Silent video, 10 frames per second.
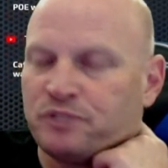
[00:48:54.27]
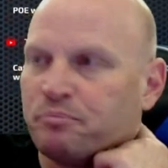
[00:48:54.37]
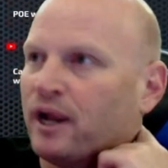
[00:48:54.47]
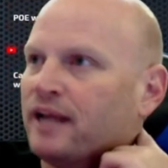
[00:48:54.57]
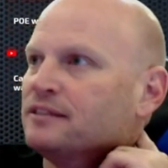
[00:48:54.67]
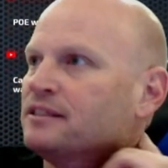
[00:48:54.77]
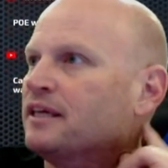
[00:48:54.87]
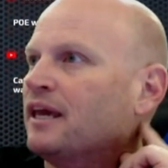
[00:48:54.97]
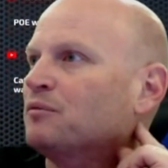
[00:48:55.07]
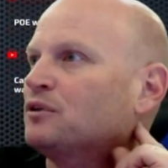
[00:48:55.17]
Which brand is
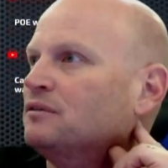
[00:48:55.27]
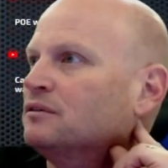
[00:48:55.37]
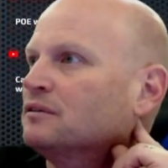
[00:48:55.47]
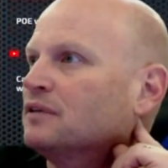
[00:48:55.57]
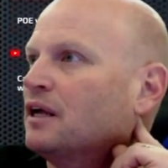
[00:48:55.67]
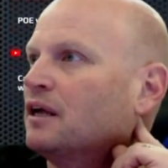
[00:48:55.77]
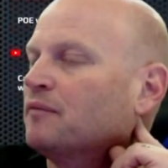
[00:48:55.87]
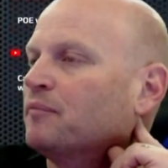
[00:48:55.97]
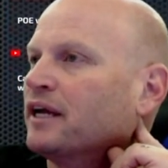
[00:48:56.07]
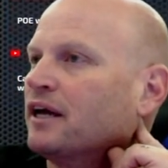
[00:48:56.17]
the cable?
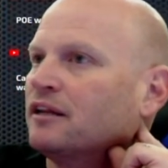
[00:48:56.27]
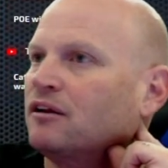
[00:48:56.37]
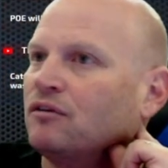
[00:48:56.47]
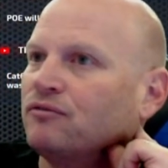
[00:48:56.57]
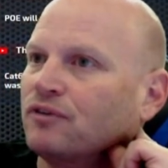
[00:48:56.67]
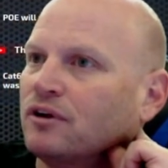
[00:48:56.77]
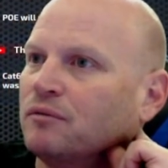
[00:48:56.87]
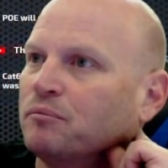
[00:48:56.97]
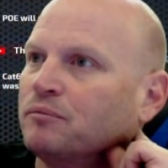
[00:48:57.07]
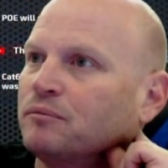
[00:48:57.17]
Um, I got it all
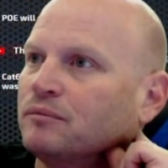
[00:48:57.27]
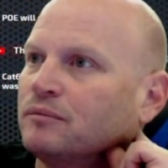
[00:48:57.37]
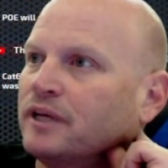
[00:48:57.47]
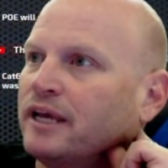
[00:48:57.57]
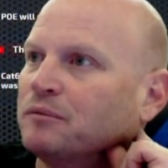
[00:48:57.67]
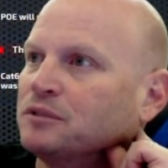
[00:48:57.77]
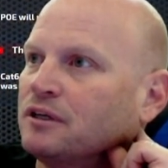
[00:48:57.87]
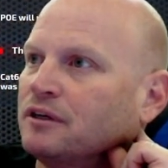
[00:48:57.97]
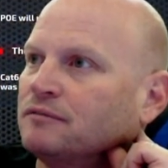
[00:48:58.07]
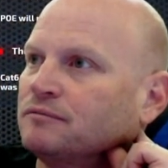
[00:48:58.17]
from
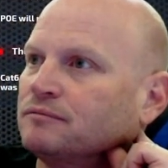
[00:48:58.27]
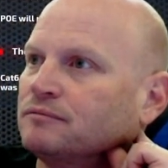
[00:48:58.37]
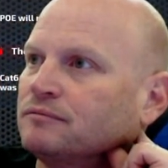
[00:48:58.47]
Amazon.